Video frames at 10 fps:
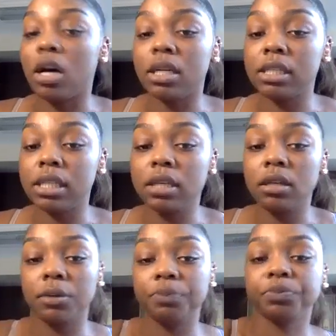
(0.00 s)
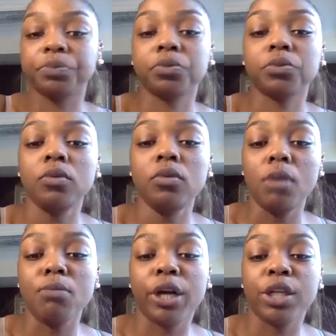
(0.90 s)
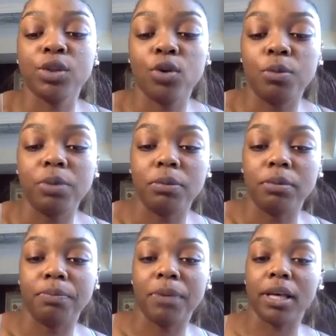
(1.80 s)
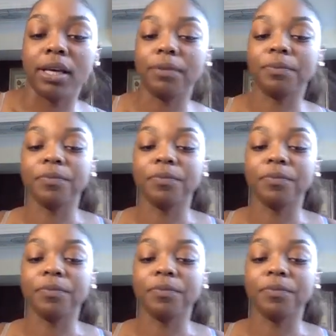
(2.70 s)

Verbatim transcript: honestly markets are open but